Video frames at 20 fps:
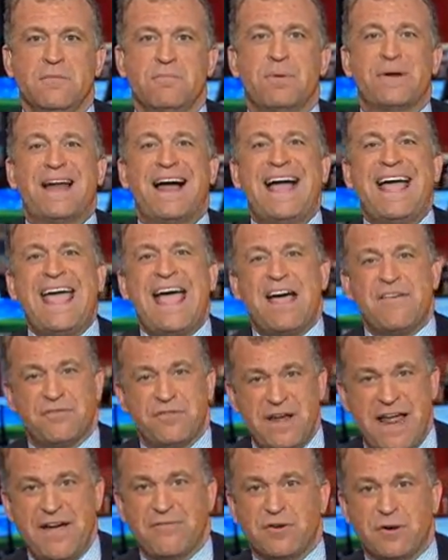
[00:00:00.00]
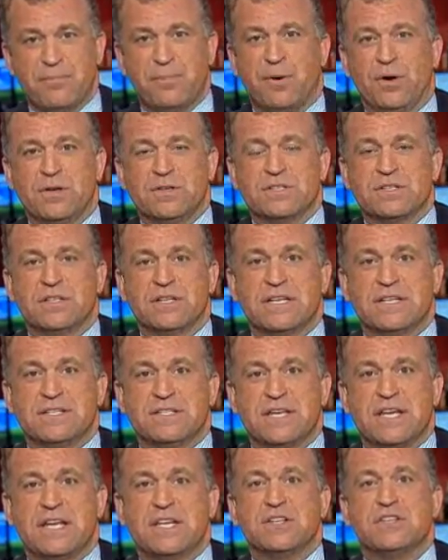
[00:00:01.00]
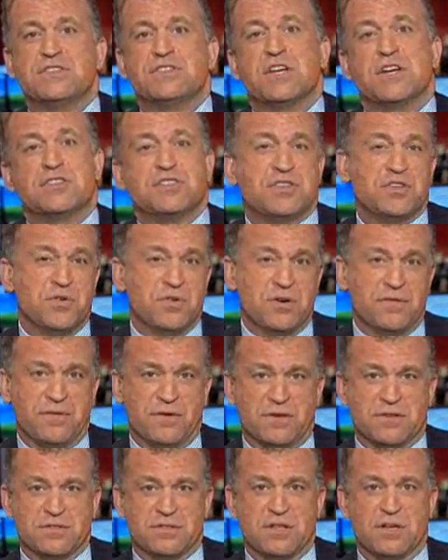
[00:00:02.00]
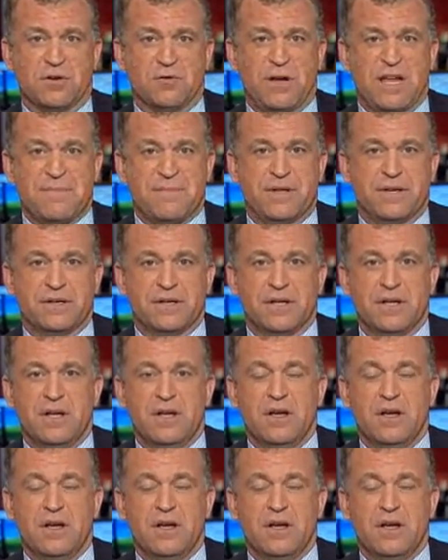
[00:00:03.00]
But I have never personally seen such universal agreement